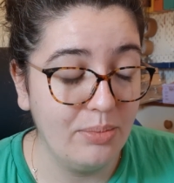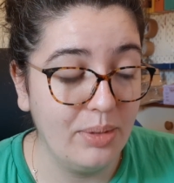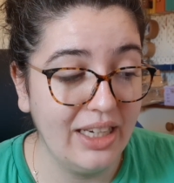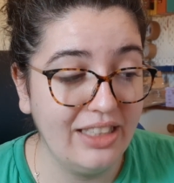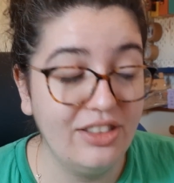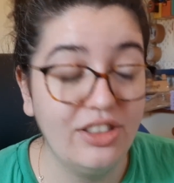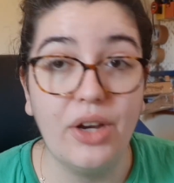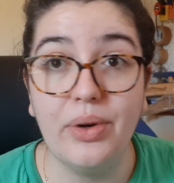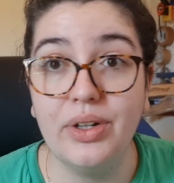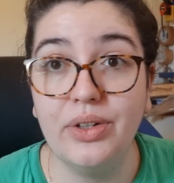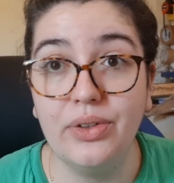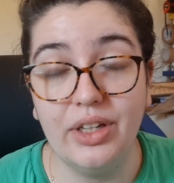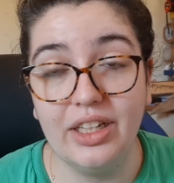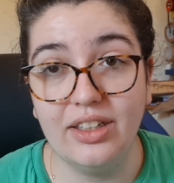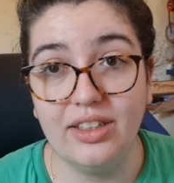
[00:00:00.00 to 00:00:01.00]
But it's so
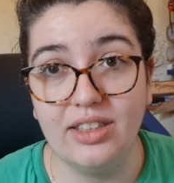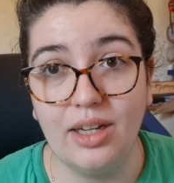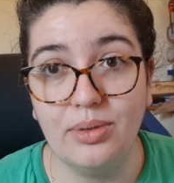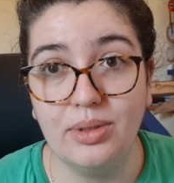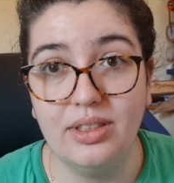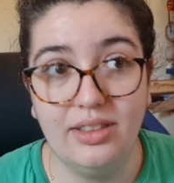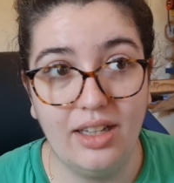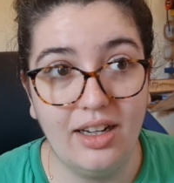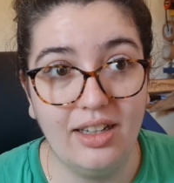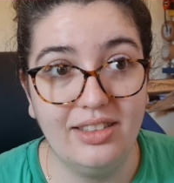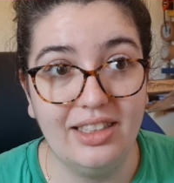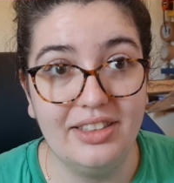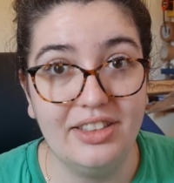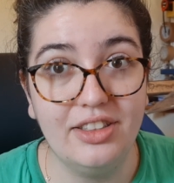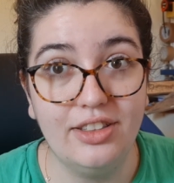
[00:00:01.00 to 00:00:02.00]
annoying because I was
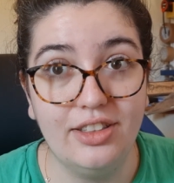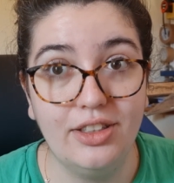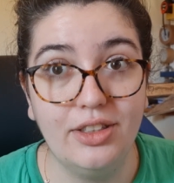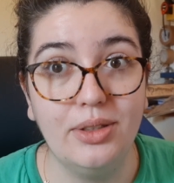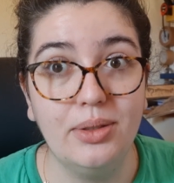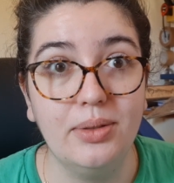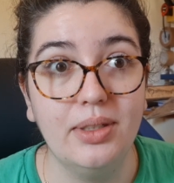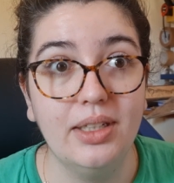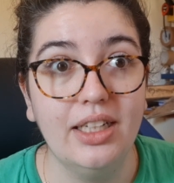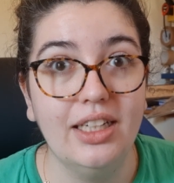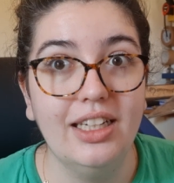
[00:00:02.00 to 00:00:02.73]
starting to do